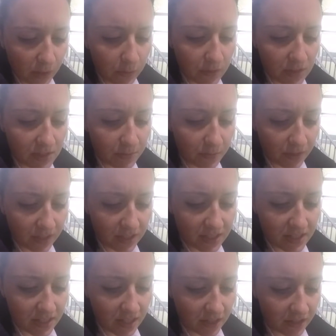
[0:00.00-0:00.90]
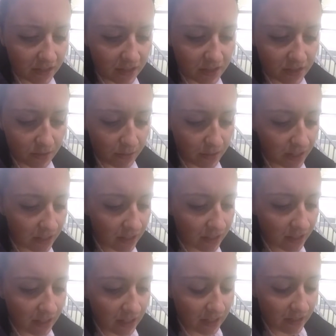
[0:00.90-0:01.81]
Once more he stared at the square.
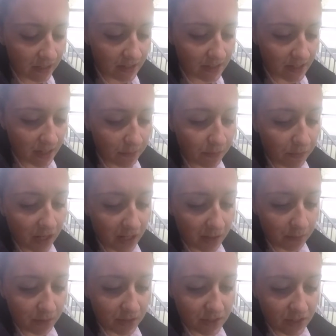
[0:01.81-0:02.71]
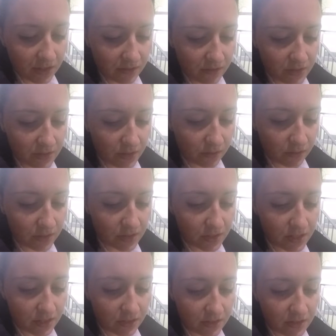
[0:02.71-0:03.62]
The same ragged platoon of
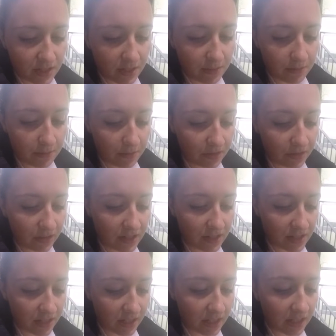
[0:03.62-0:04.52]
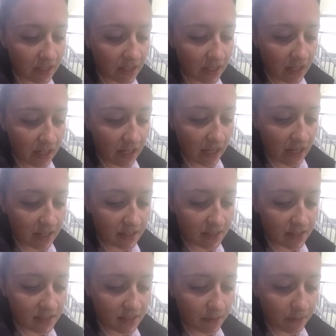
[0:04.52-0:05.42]
soldiers still seemed to be crossing it, as
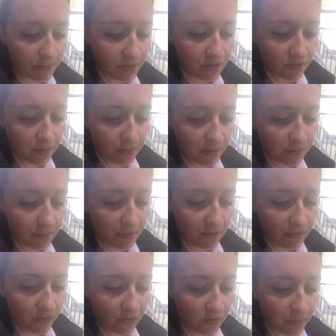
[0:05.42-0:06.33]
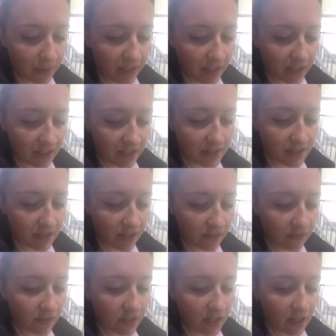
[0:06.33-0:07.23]
in some disrupted movie repeating itself.